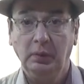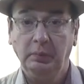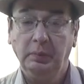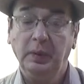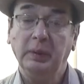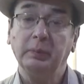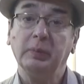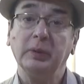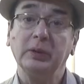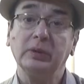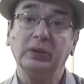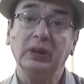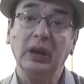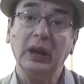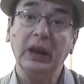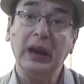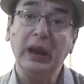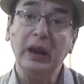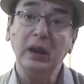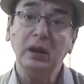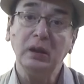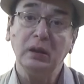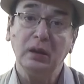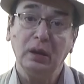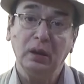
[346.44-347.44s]
people say
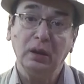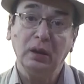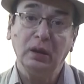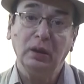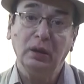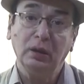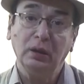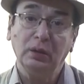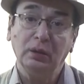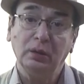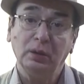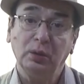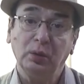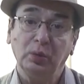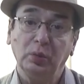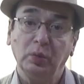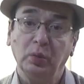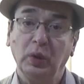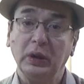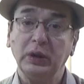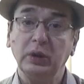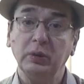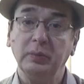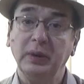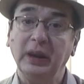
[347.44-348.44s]
hey
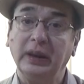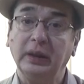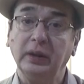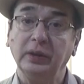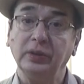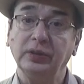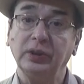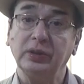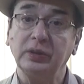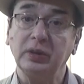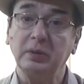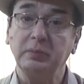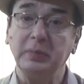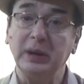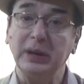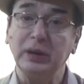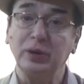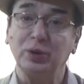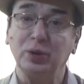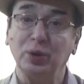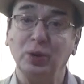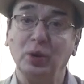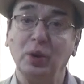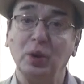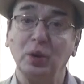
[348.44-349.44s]
why are you making such a big
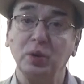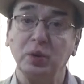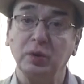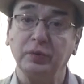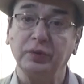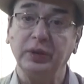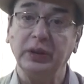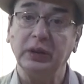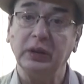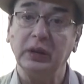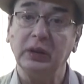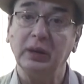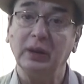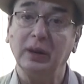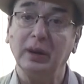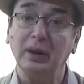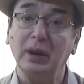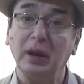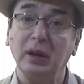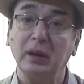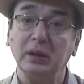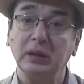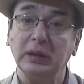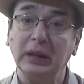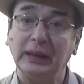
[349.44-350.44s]
show out of it and
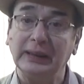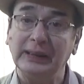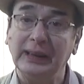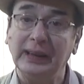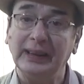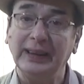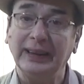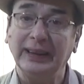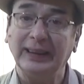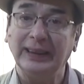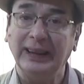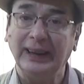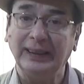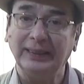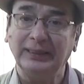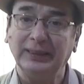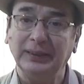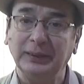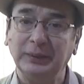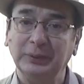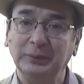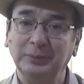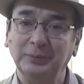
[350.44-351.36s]
uh, declaring that?